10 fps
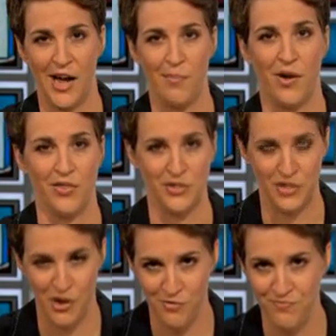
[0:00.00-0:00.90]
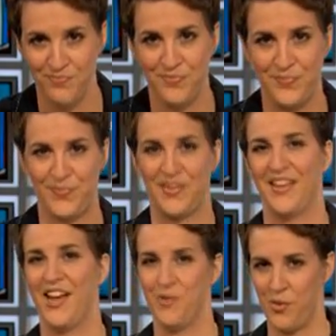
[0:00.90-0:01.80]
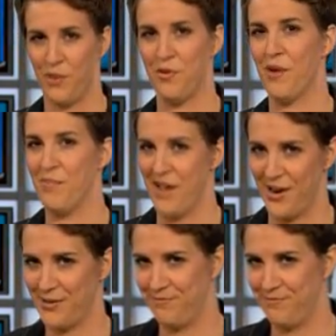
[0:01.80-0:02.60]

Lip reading: up on the show, and we will be right back.